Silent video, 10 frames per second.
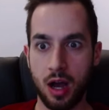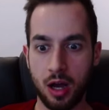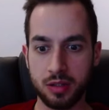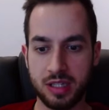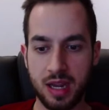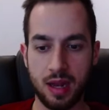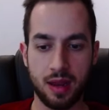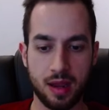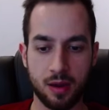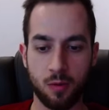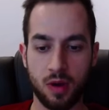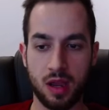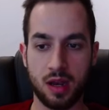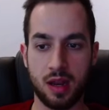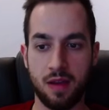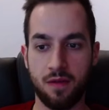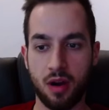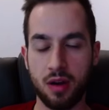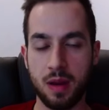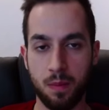dealing in a
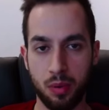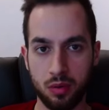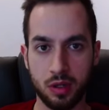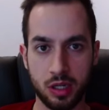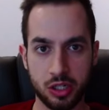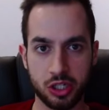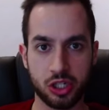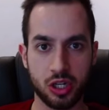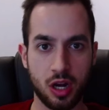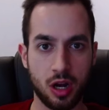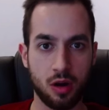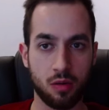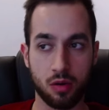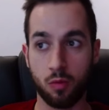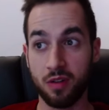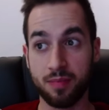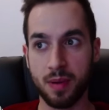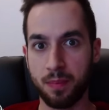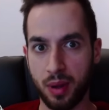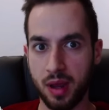very bullish, or we've been
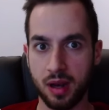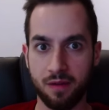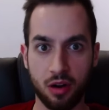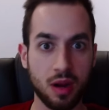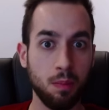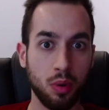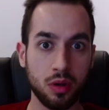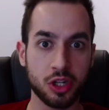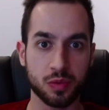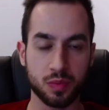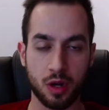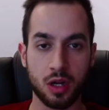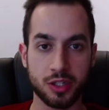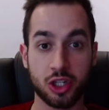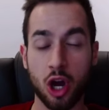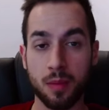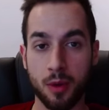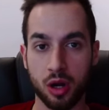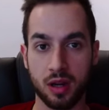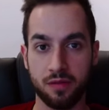playing in a very bullish stock
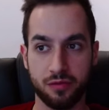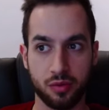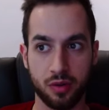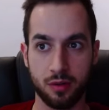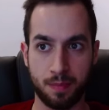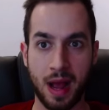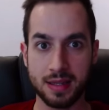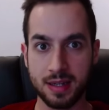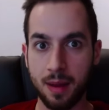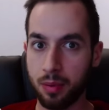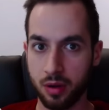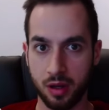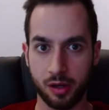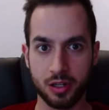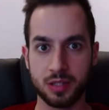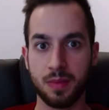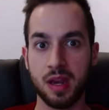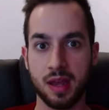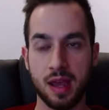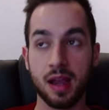market for the past couple of years,
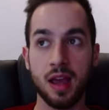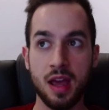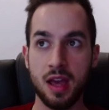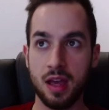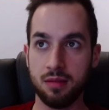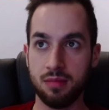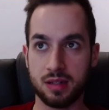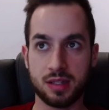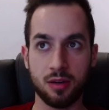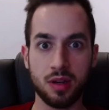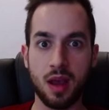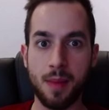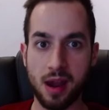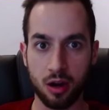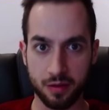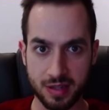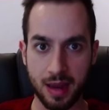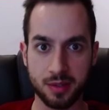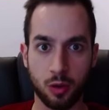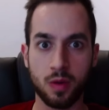meaning it's only a matter of time
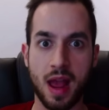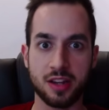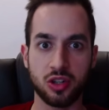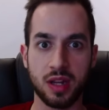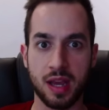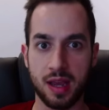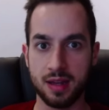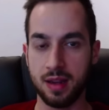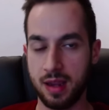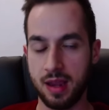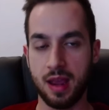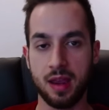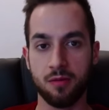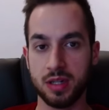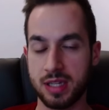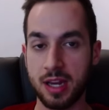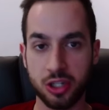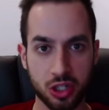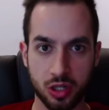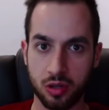till we actually hit a
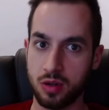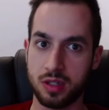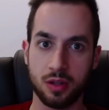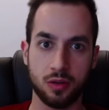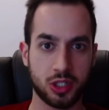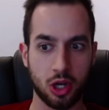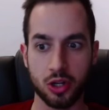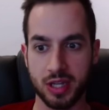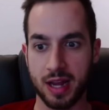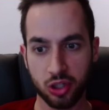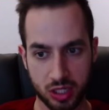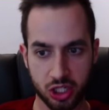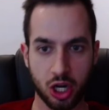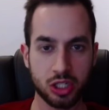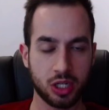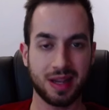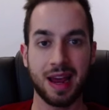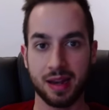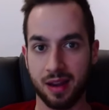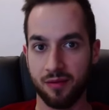recession, or till stocks actually start
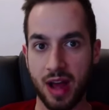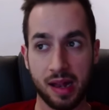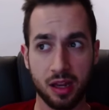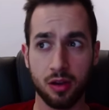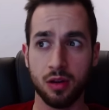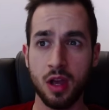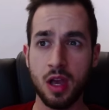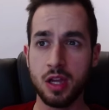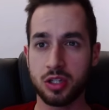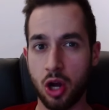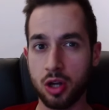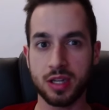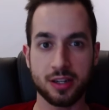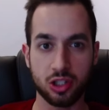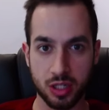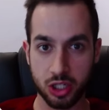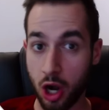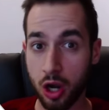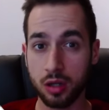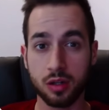declining in value, stocks actually
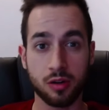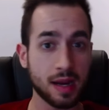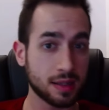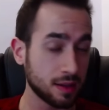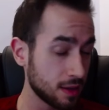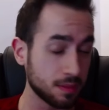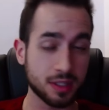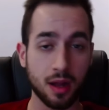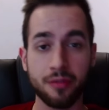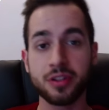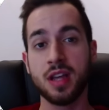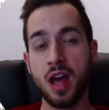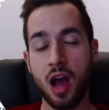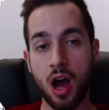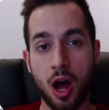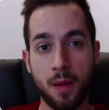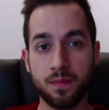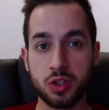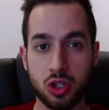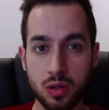start correcting themselves.
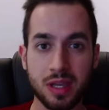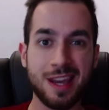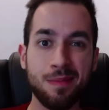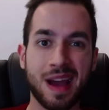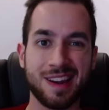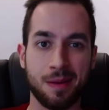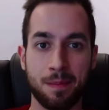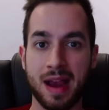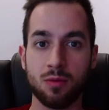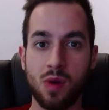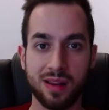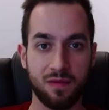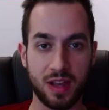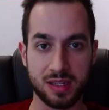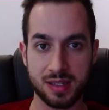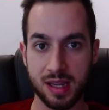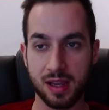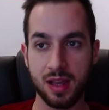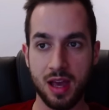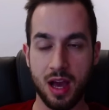Do keep that in mind while investing.
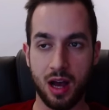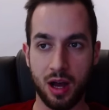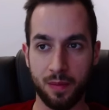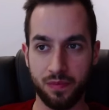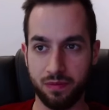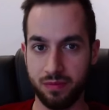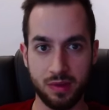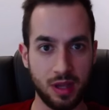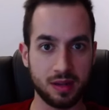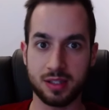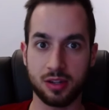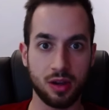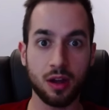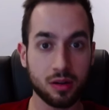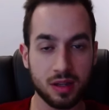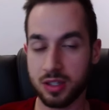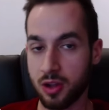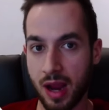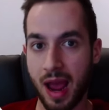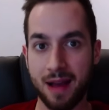It's
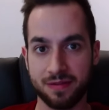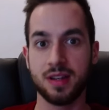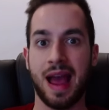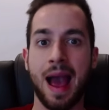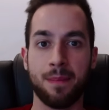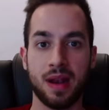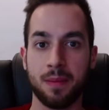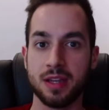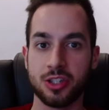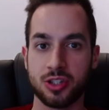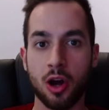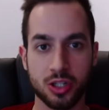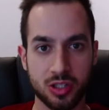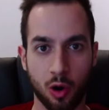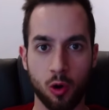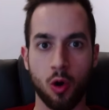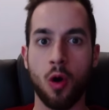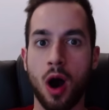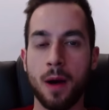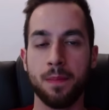gonna have to happen. I mean, stocks don't go
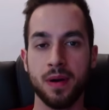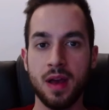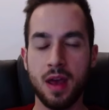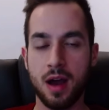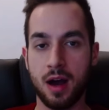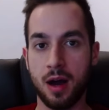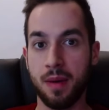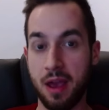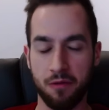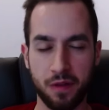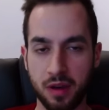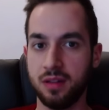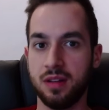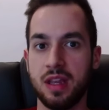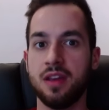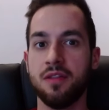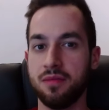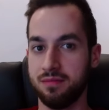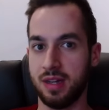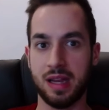up infinitely,
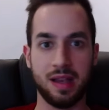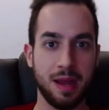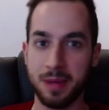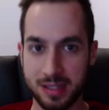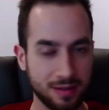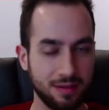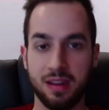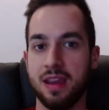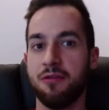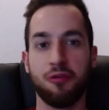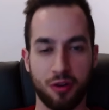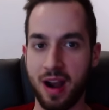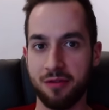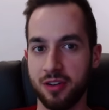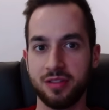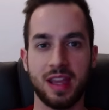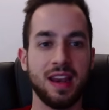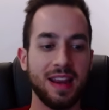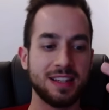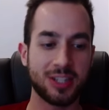unlimitedly forever. They
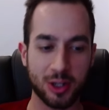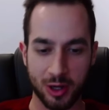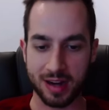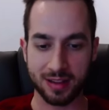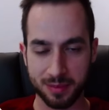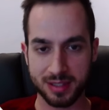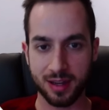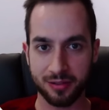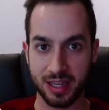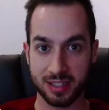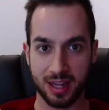need to correct themselves. It's gonna